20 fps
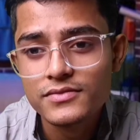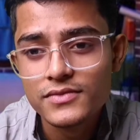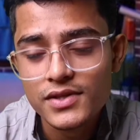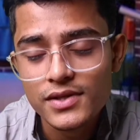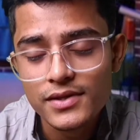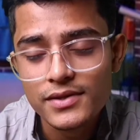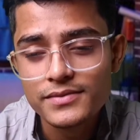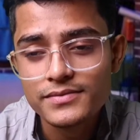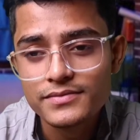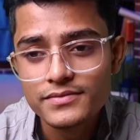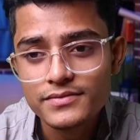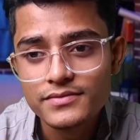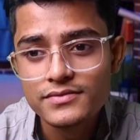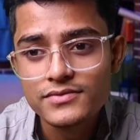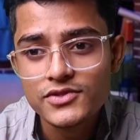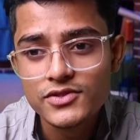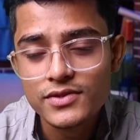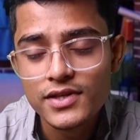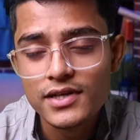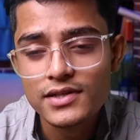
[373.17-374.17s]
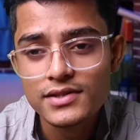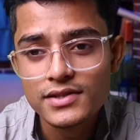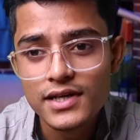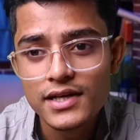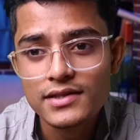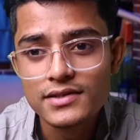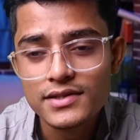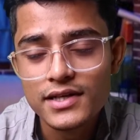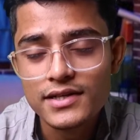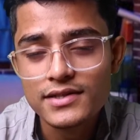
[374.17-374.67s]
Yeah, so
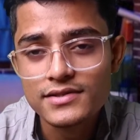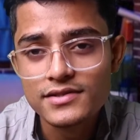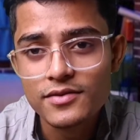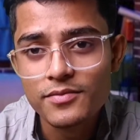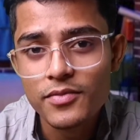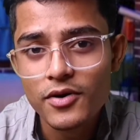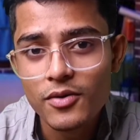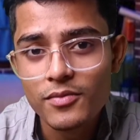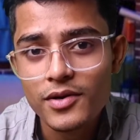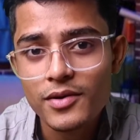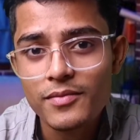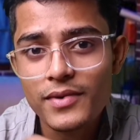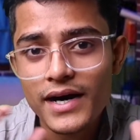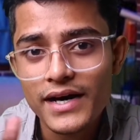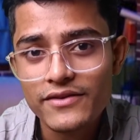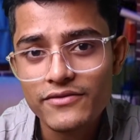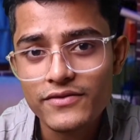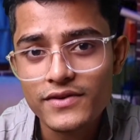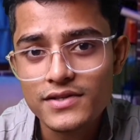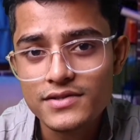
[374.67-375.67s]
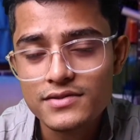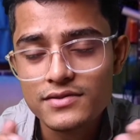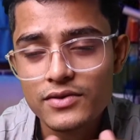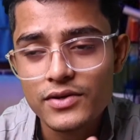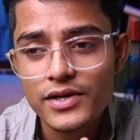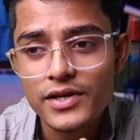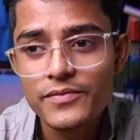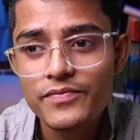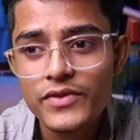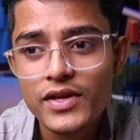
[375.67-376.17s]
that is the problem I face.
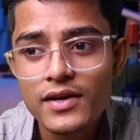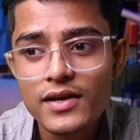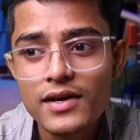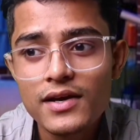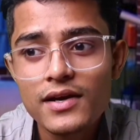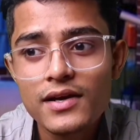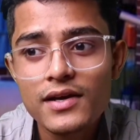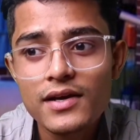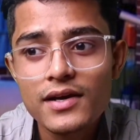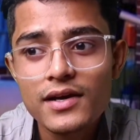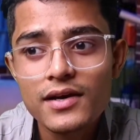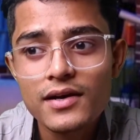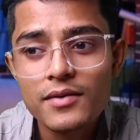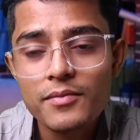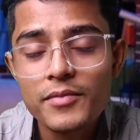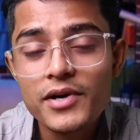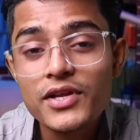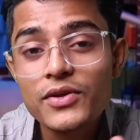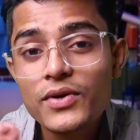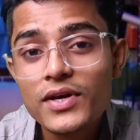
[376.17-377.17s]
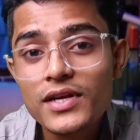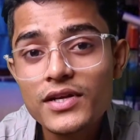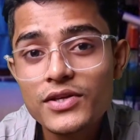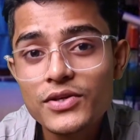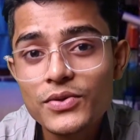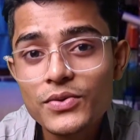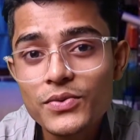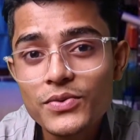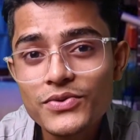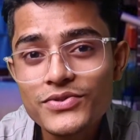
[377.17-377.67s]
Okay, but you can
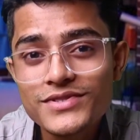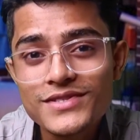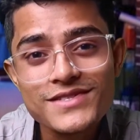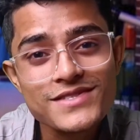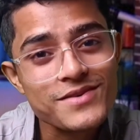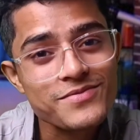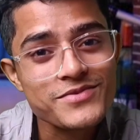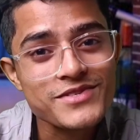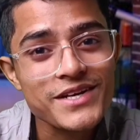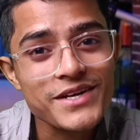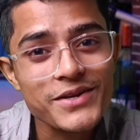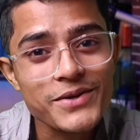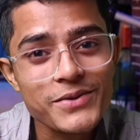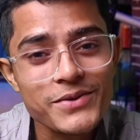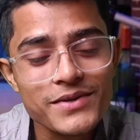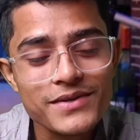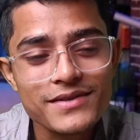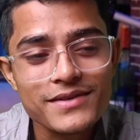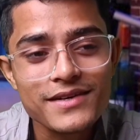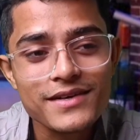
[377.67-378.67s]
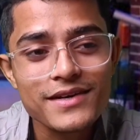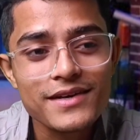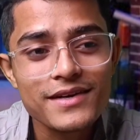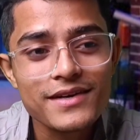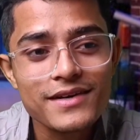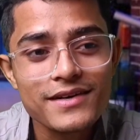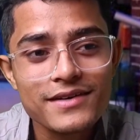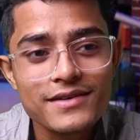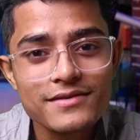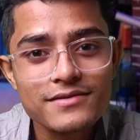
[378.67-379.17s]
use the substitute,
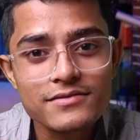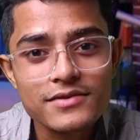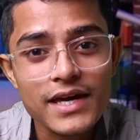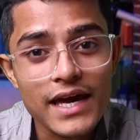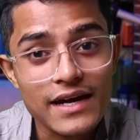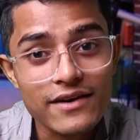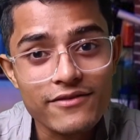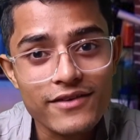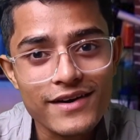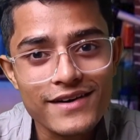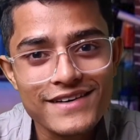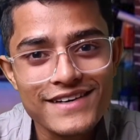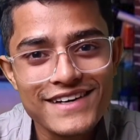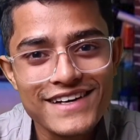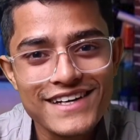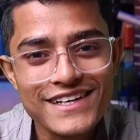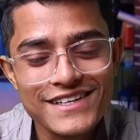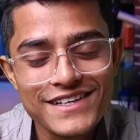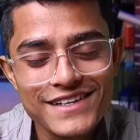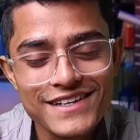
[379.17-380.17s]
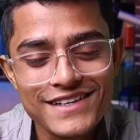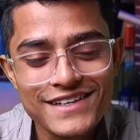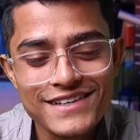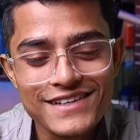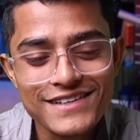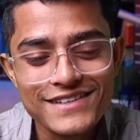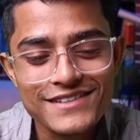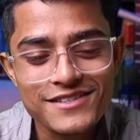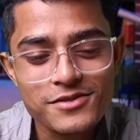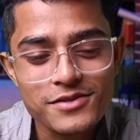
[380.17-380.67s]
Canva.
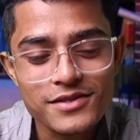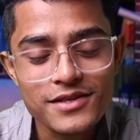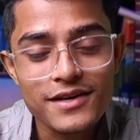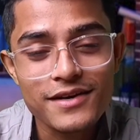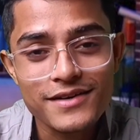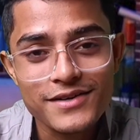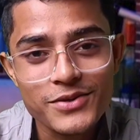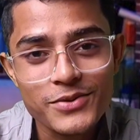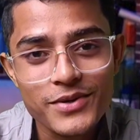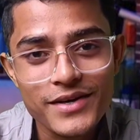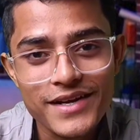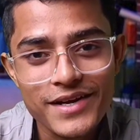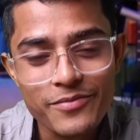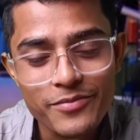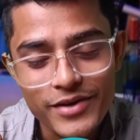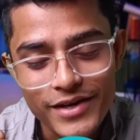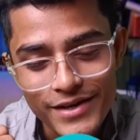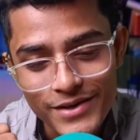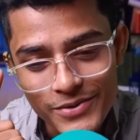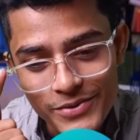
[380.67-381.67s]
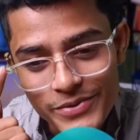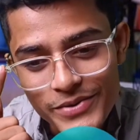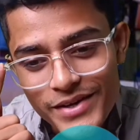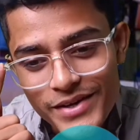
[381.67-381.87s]
Yeah, you are happy, I know.